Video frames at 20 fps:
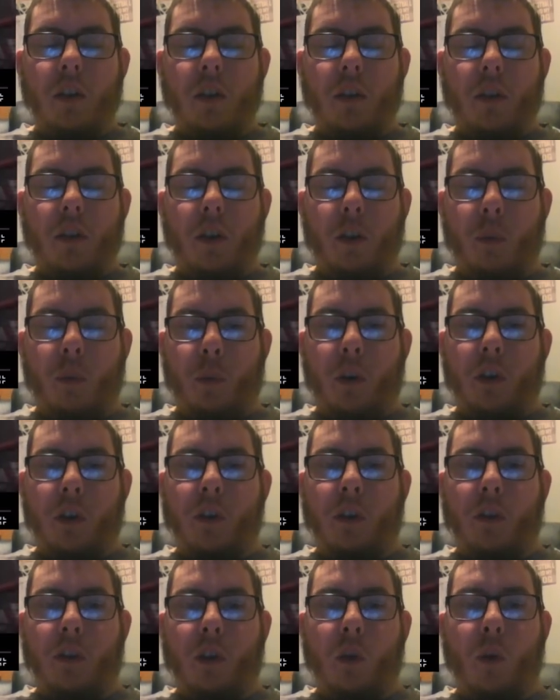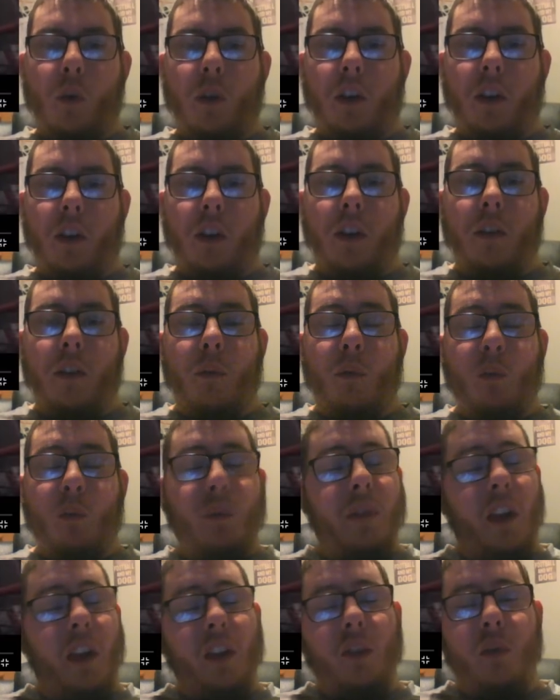Sorry to pause it so quick again.
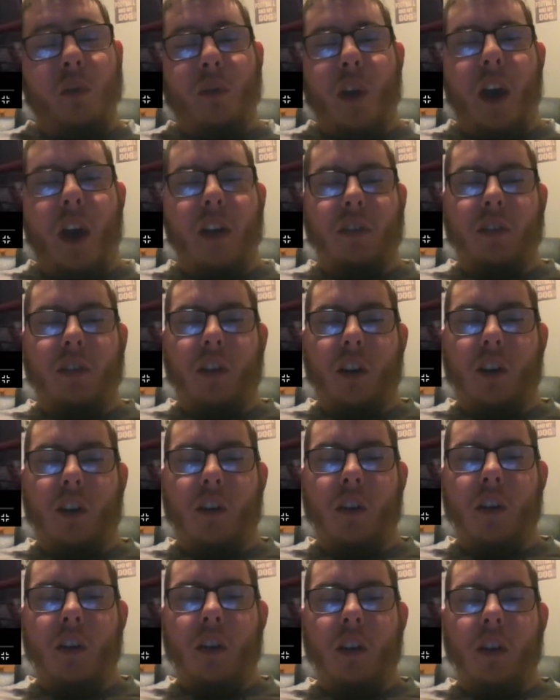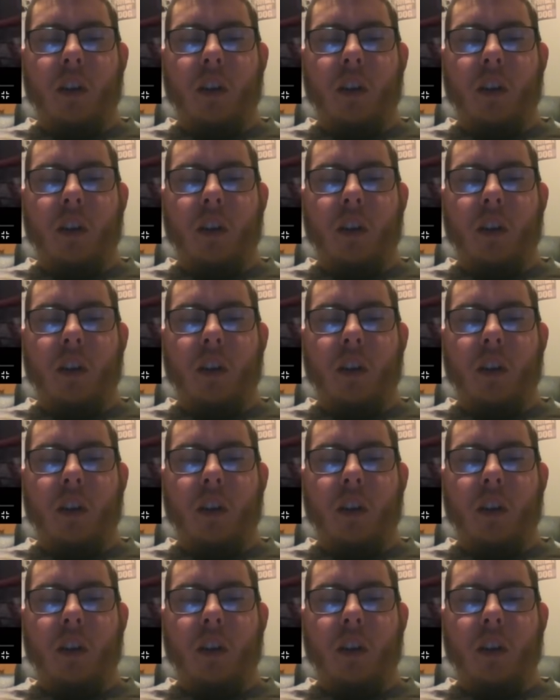That's a fact, though.